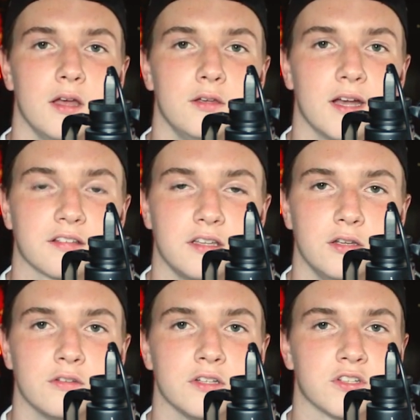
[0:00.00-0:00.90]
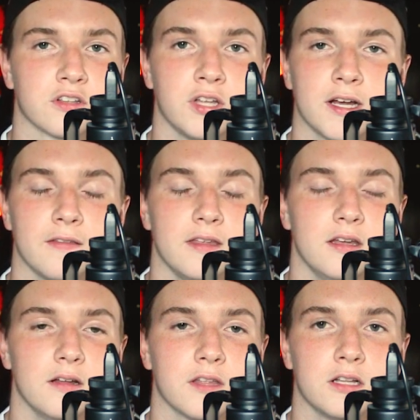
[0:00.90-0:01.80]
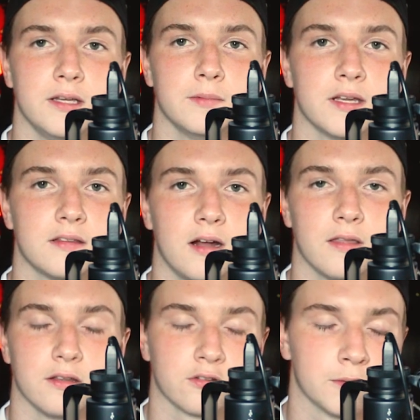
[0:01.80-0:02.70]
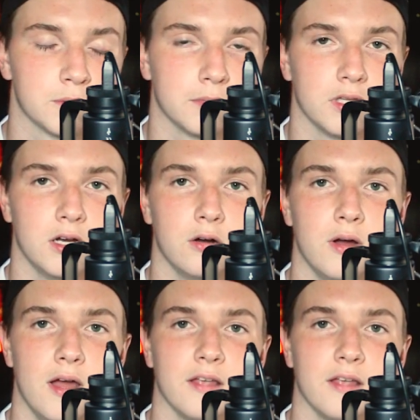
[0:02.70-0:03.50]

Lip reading: You guys can use it. Just click on the Gleam link down in the description below.